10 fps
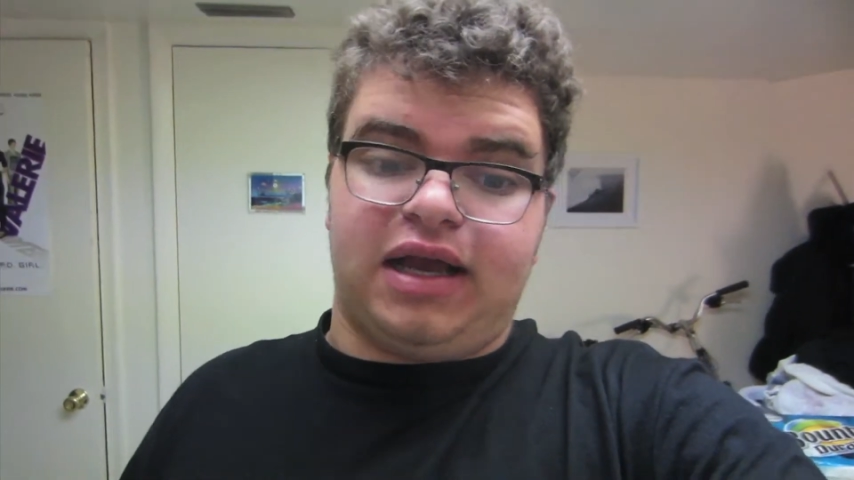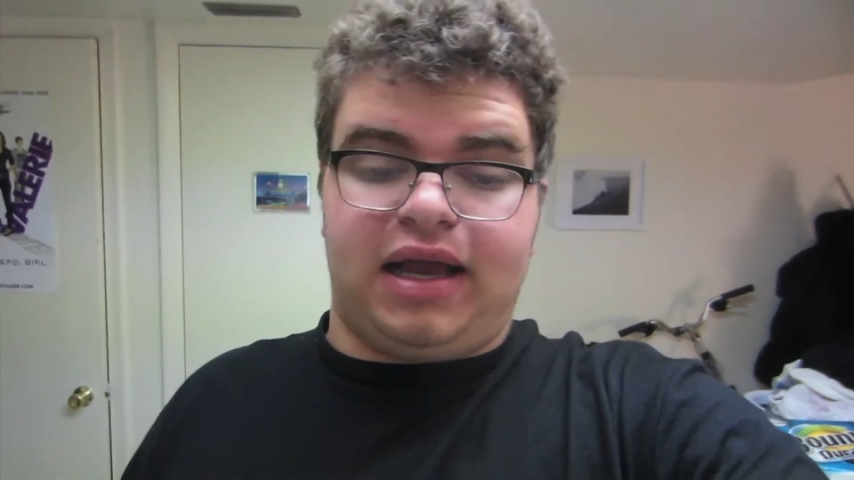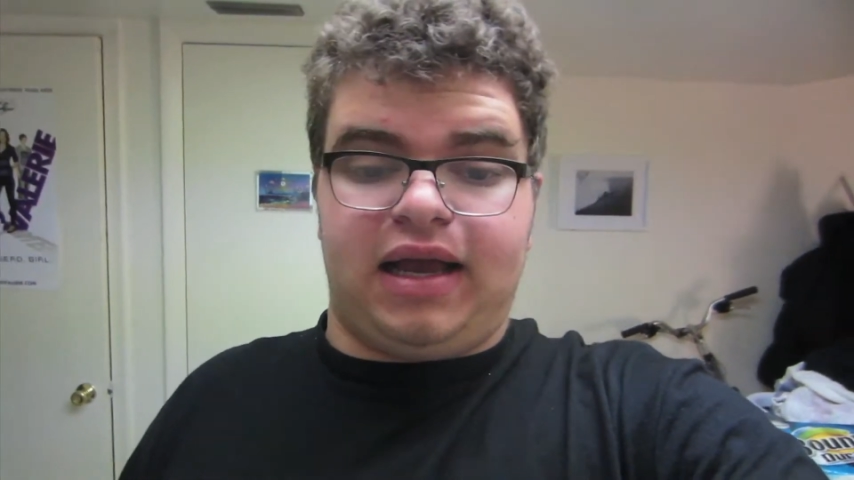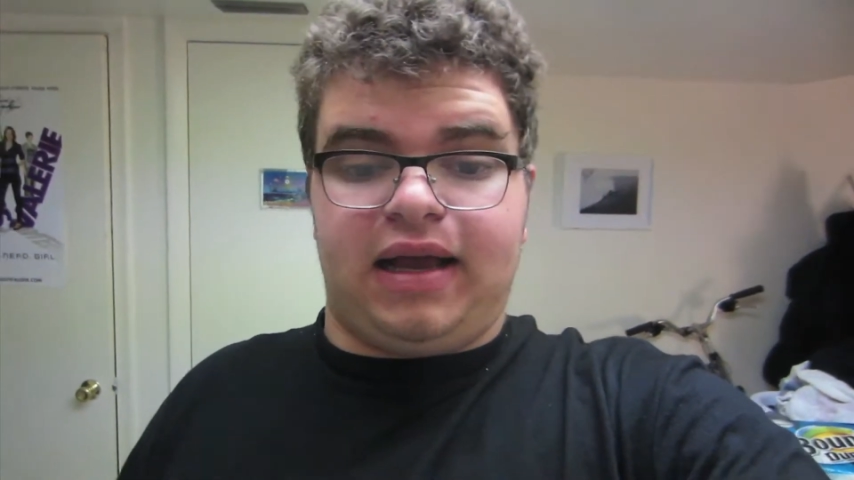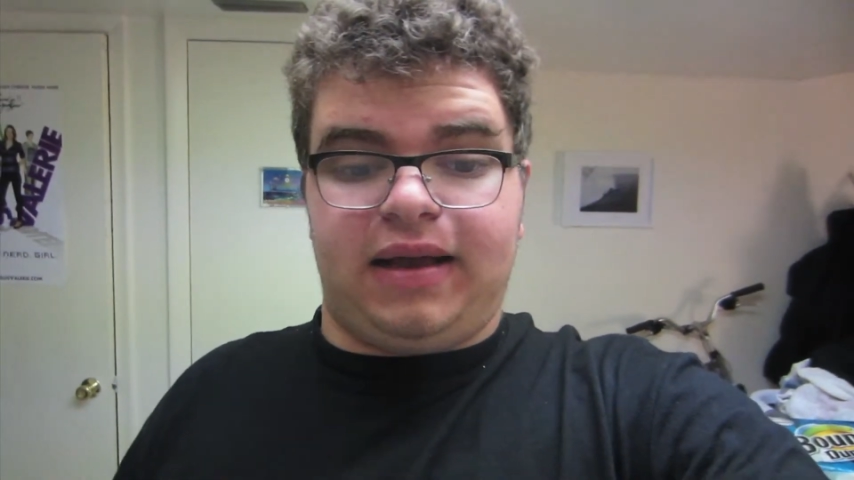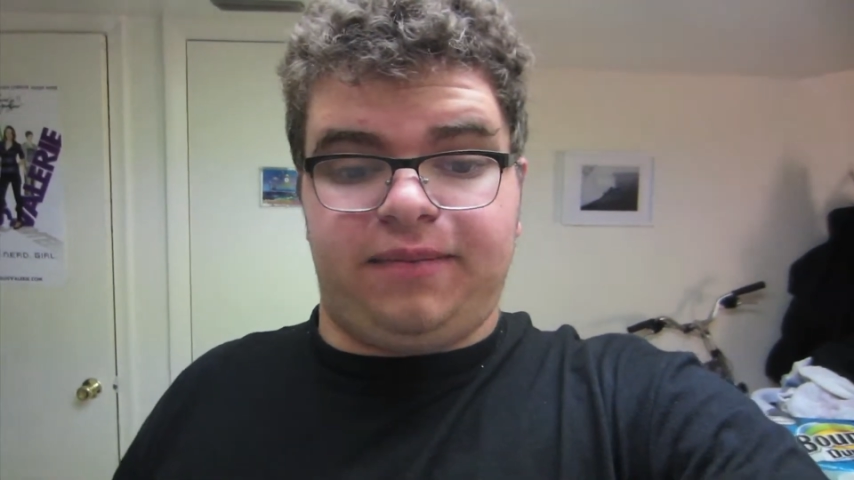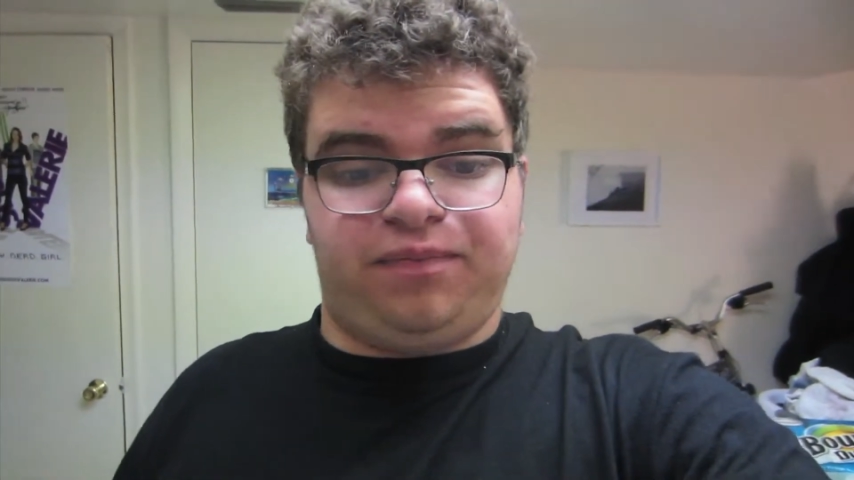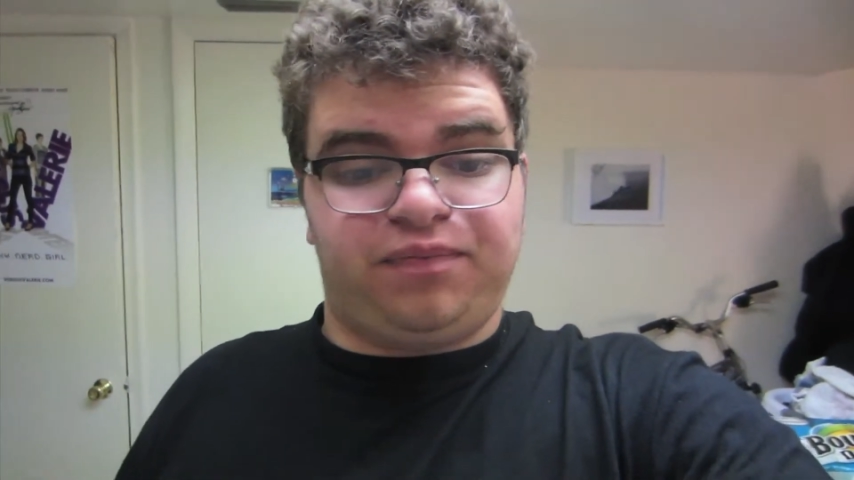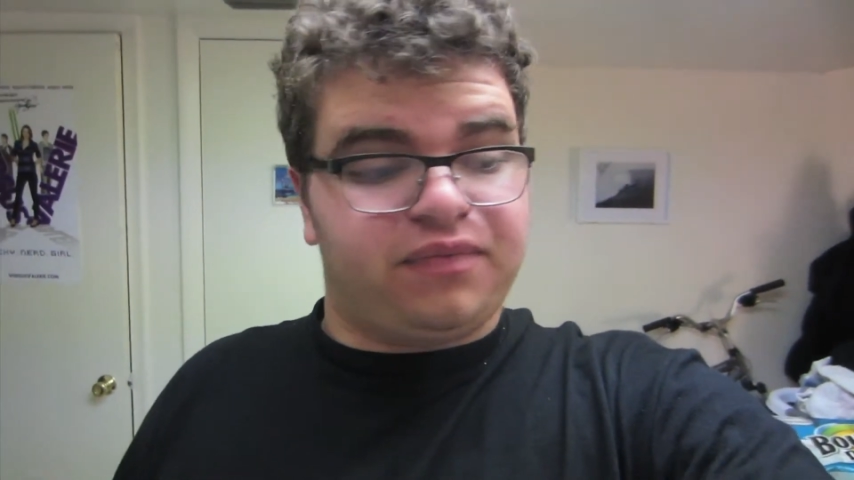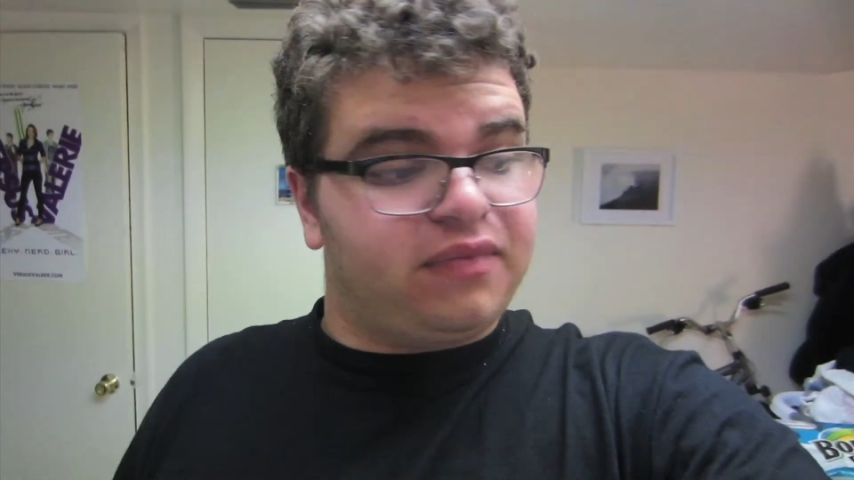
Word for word: Um,